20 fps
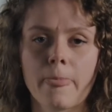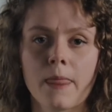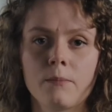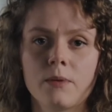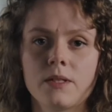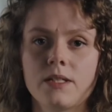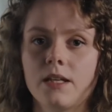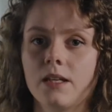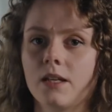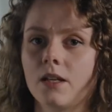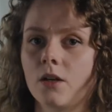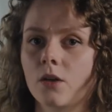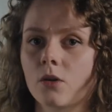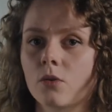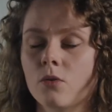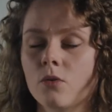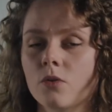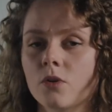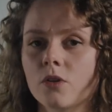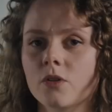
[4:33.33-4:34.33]
particular
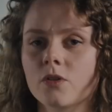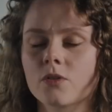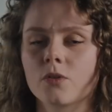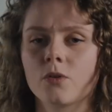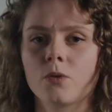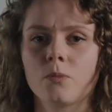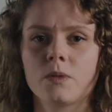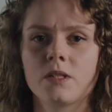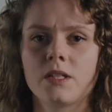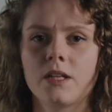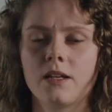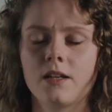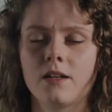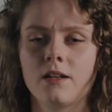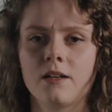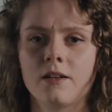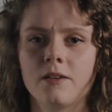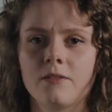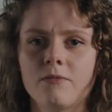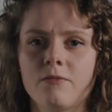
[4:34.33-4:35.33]
corners or
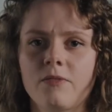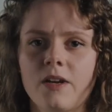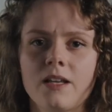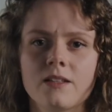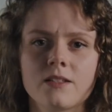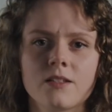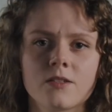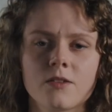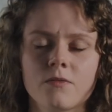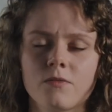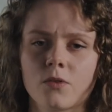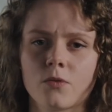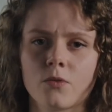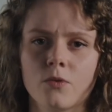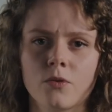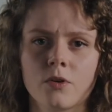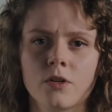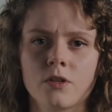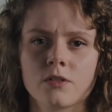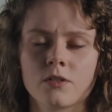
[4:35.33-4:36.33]
particular phases of the
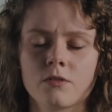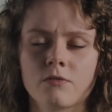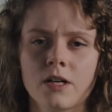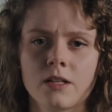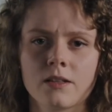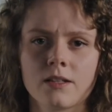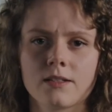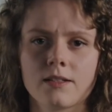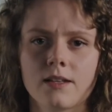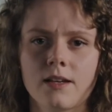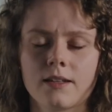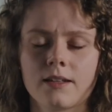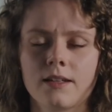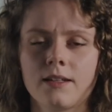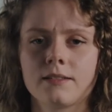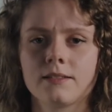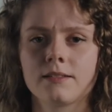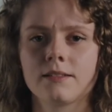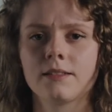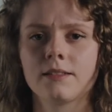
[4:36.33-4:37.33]
corners around the circuit.